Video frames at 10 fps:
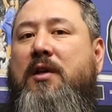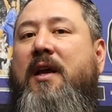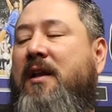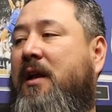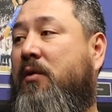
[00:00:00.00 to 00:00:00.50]

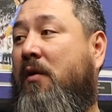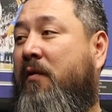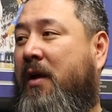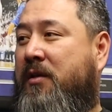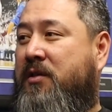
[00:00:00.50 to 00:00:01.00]
taking Henry
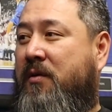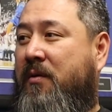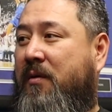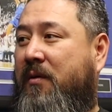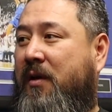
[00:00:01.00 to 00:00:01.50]
over
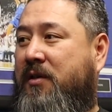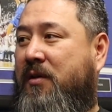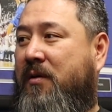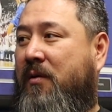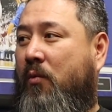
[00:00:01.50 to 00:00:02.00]
Algier next
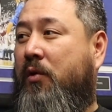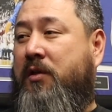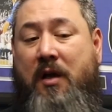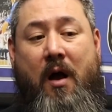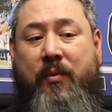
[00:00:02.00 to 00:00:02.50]
year
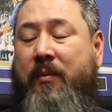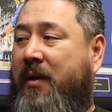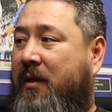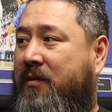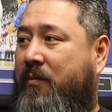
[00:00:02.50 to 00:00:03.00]
to
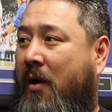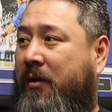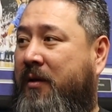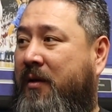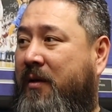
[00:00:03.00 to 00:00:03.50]
complement
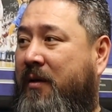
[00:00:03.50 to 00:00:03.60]
Pollard?